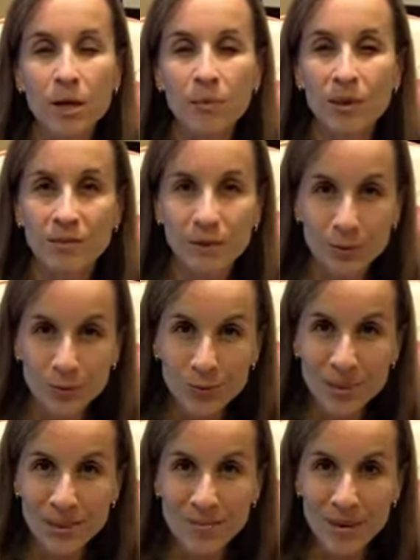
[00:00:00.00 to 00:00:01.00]
But if it's
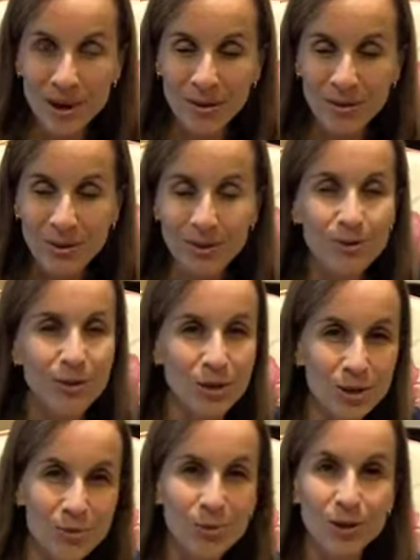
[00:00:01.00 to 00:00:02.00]
really bothering you
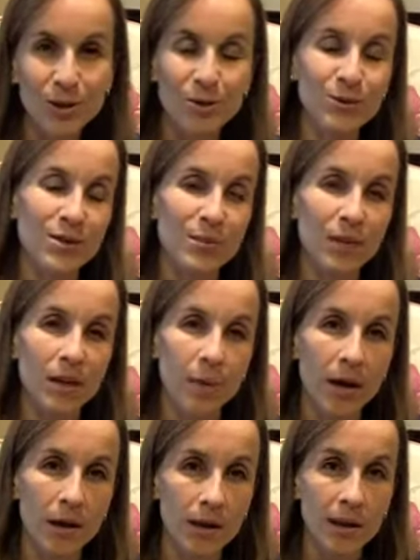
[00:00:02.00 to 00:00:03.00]
and you want to do something
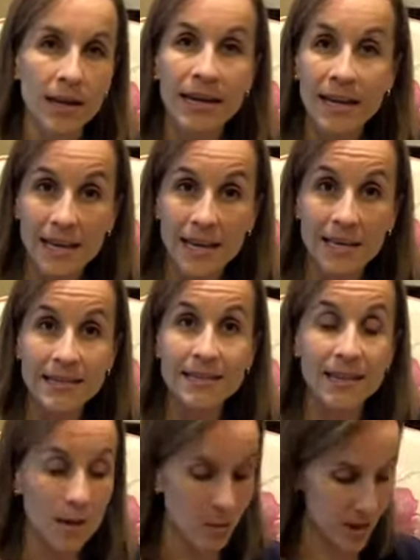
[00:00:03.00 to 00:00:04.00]
about it, it is
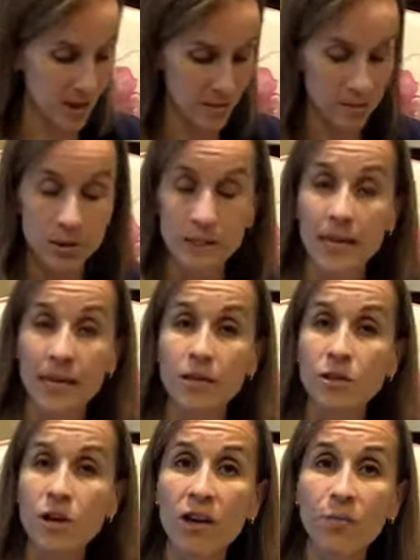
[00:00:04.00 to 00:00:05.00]
again possible to take a
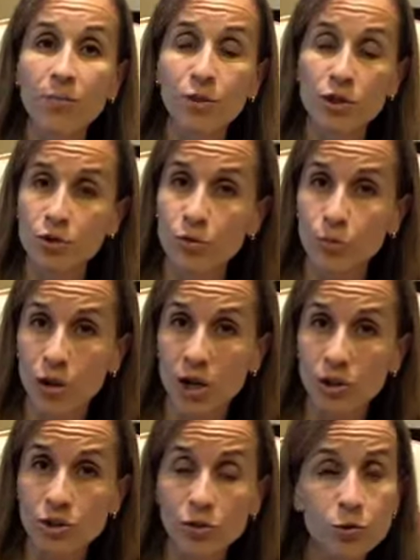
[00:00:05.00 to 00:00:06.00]
soft bristled
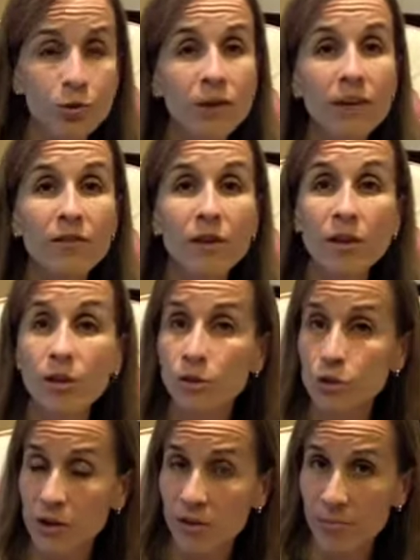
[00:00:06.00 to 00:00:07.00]
brush or even a little
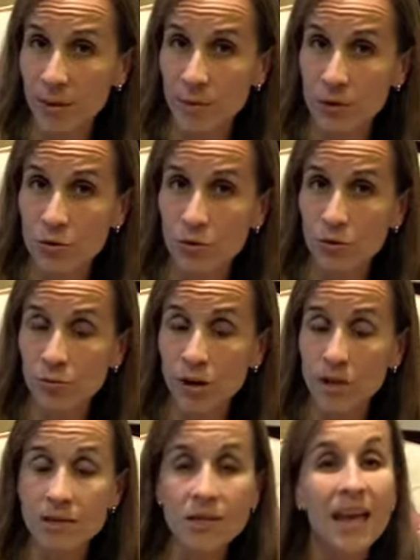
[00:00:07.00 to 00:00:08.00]
soft baby
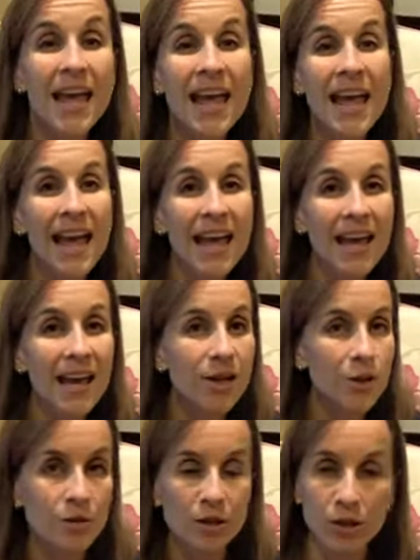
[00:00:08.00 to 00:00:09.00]
toothbrush
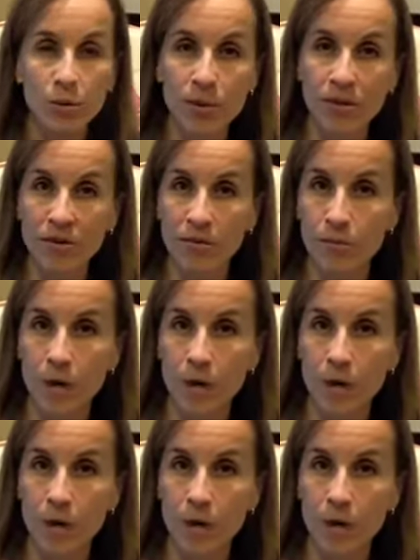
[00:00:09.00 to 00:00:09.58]
and use a little bit of